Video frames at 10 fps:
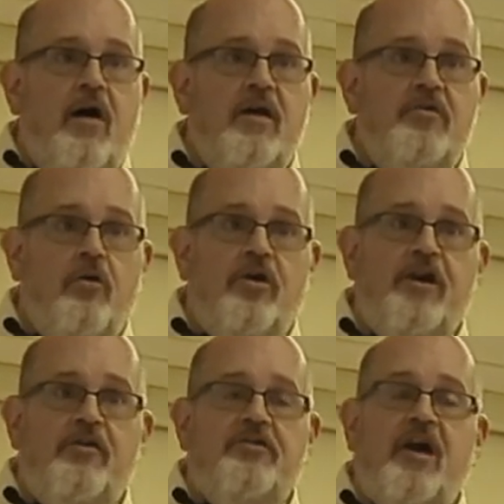in
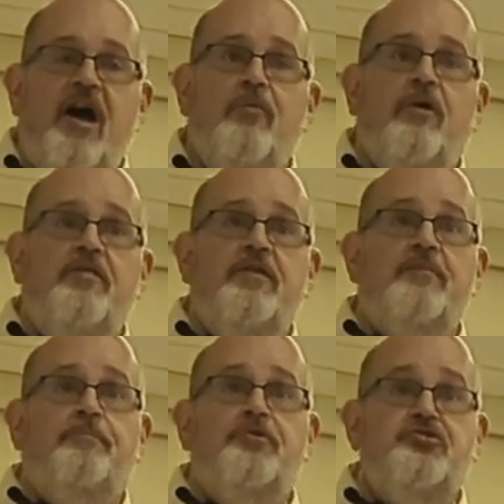ordinary time, when
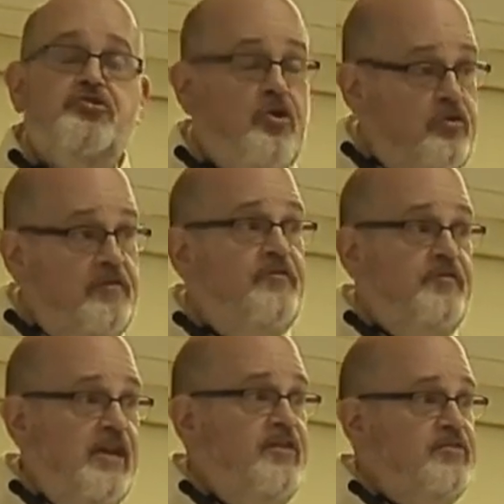the patronal
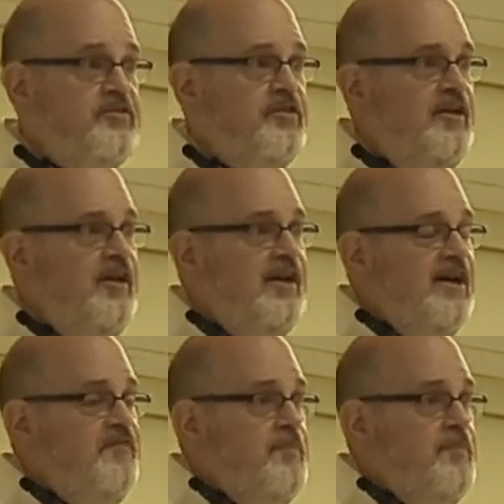feast of a